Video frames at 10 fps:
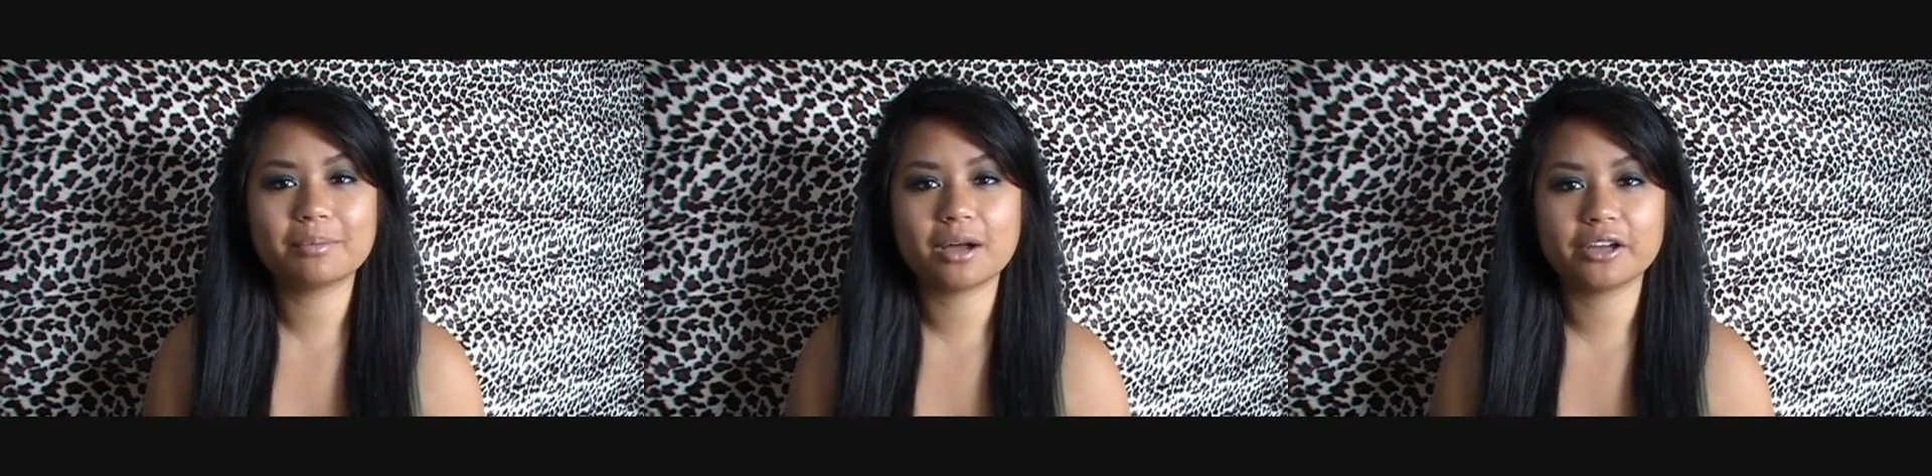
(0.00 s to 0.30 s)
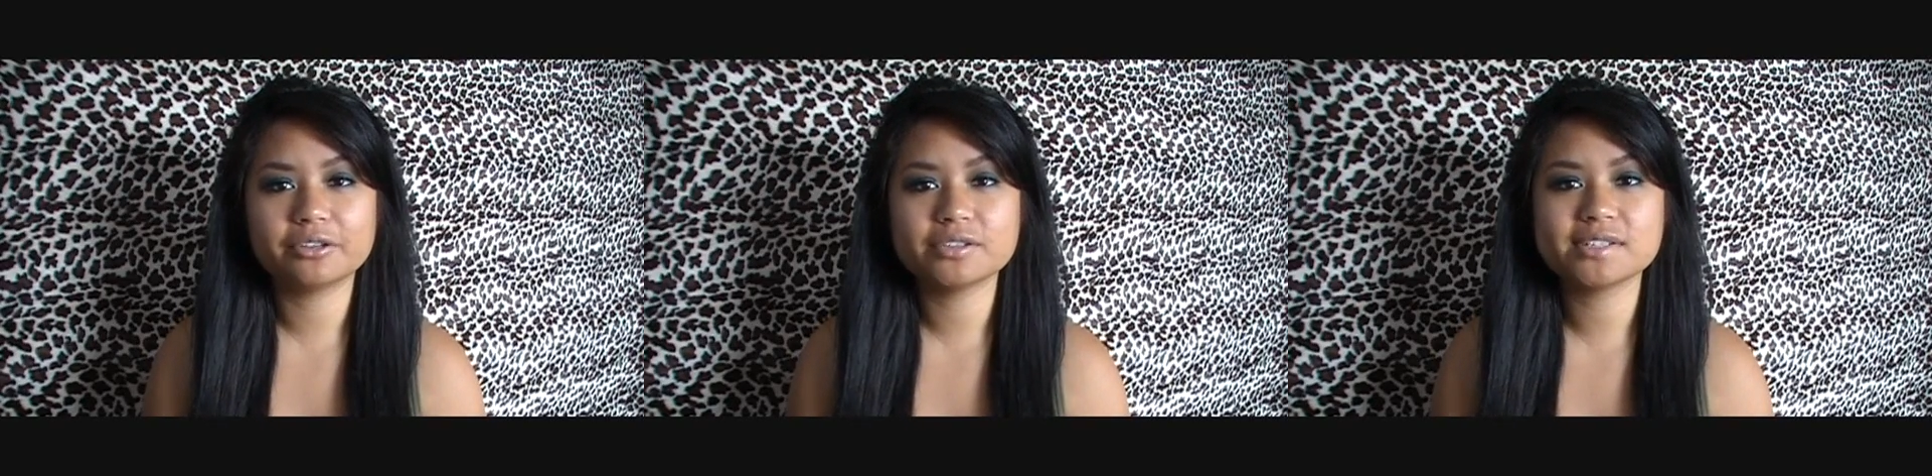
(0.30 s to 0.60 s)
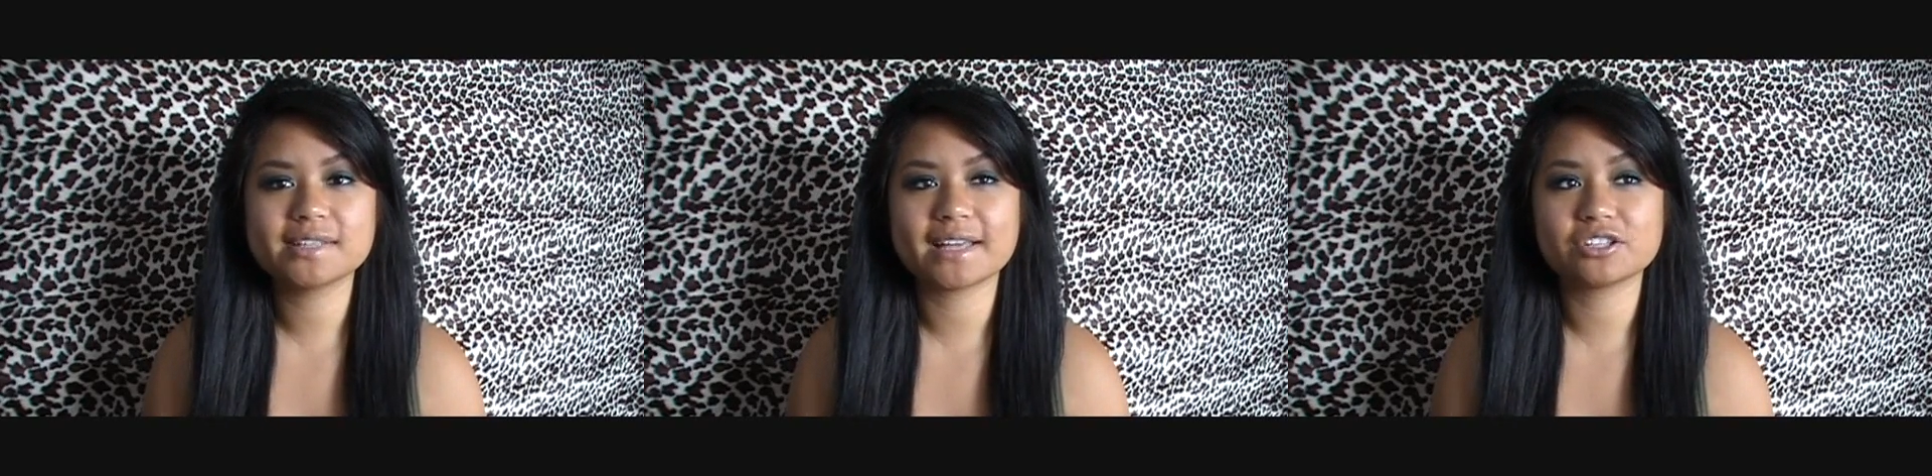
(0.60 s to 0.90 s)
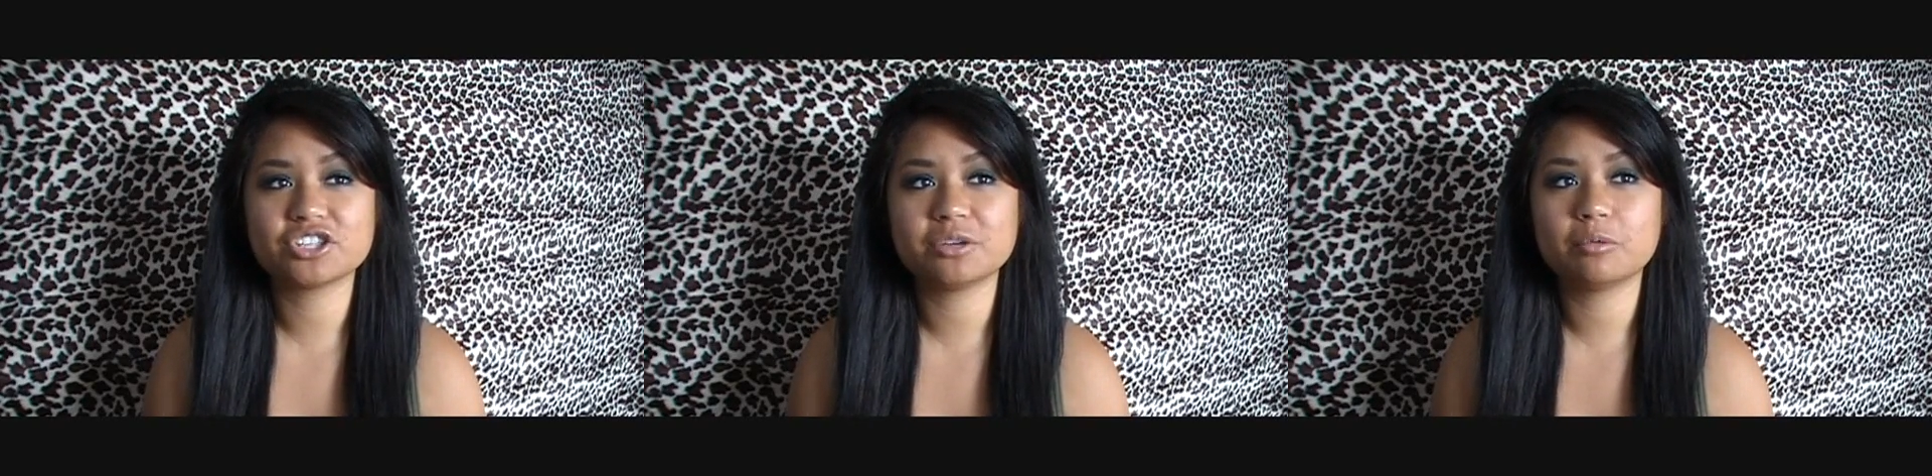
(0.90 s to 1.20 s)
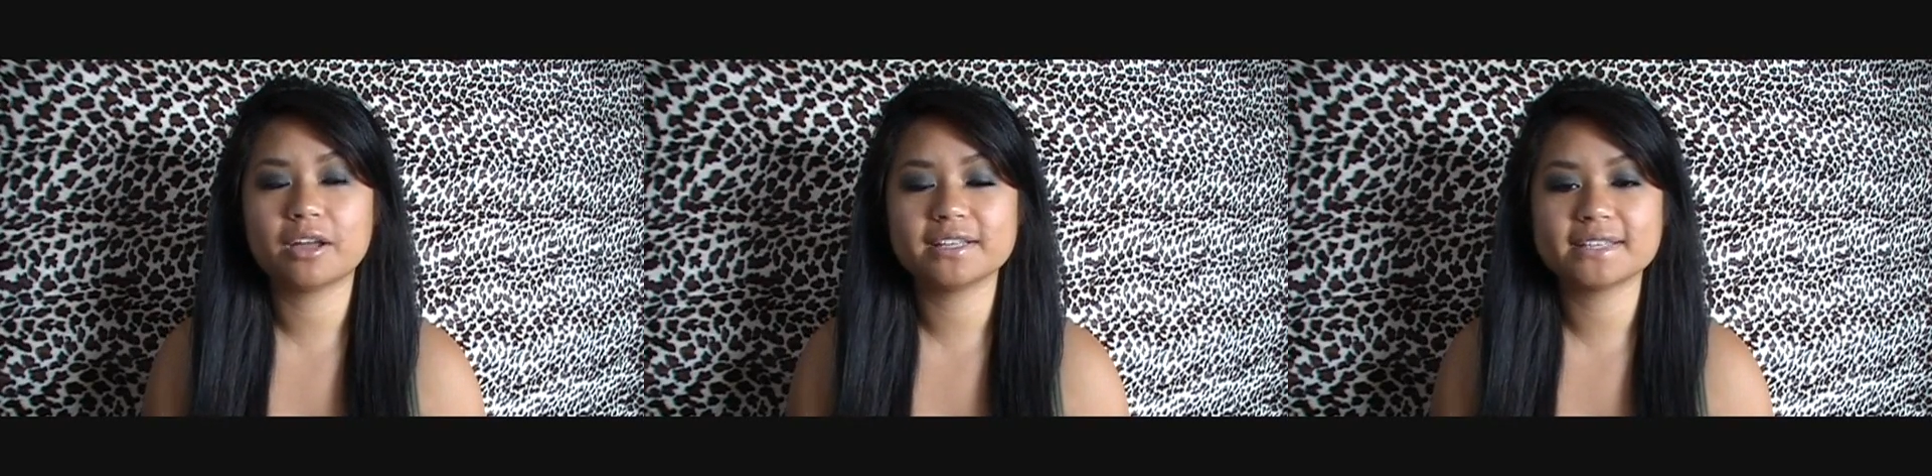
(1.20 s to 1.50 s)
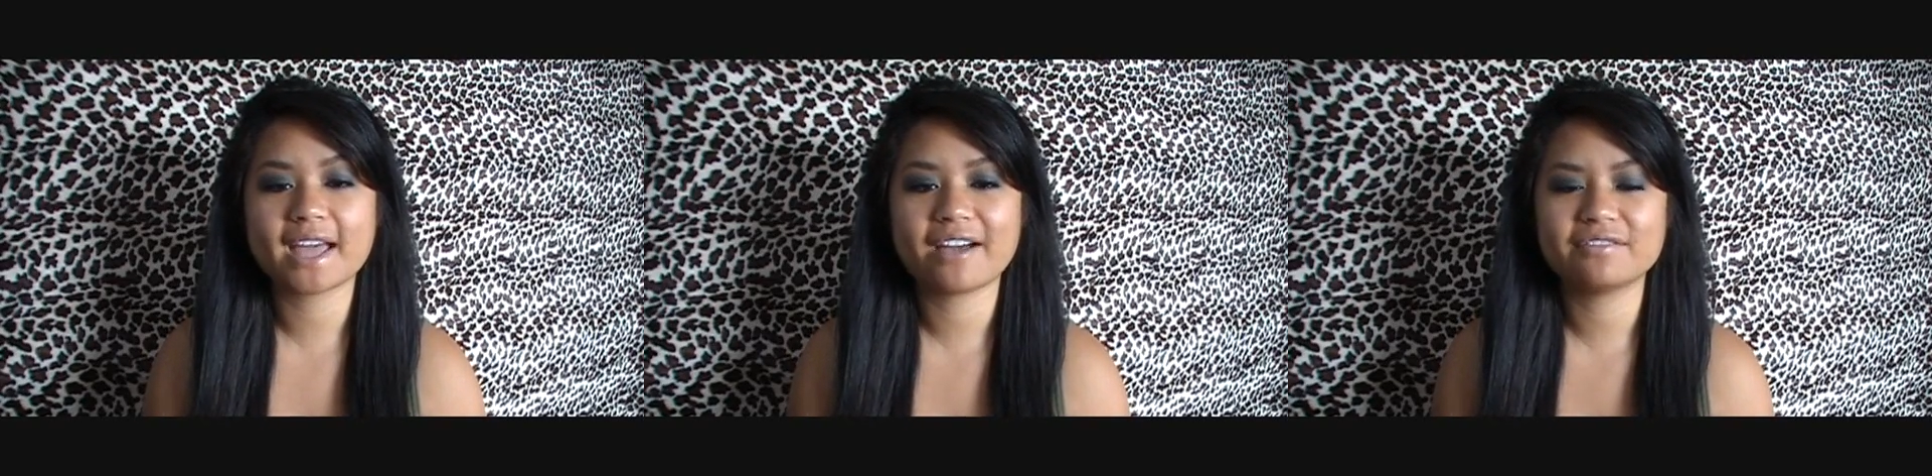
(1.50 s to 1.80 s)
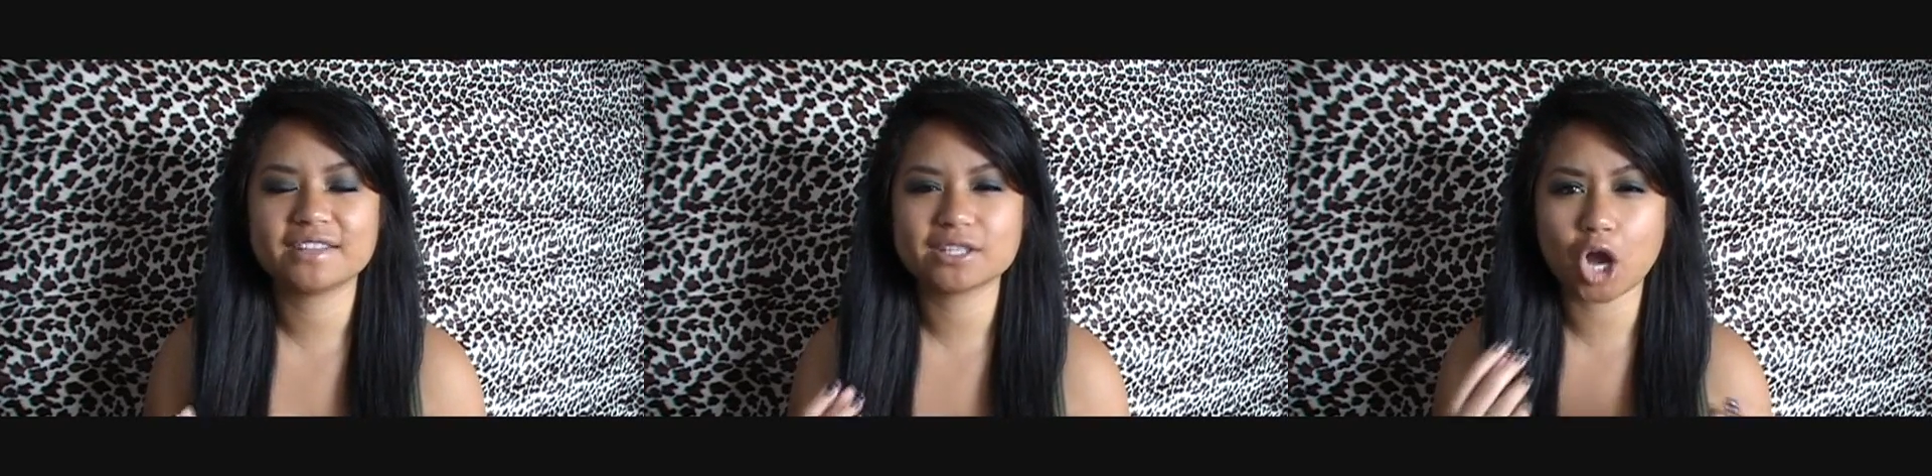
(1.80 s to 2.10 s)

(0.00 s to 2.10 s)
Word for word: models that she wanted to have this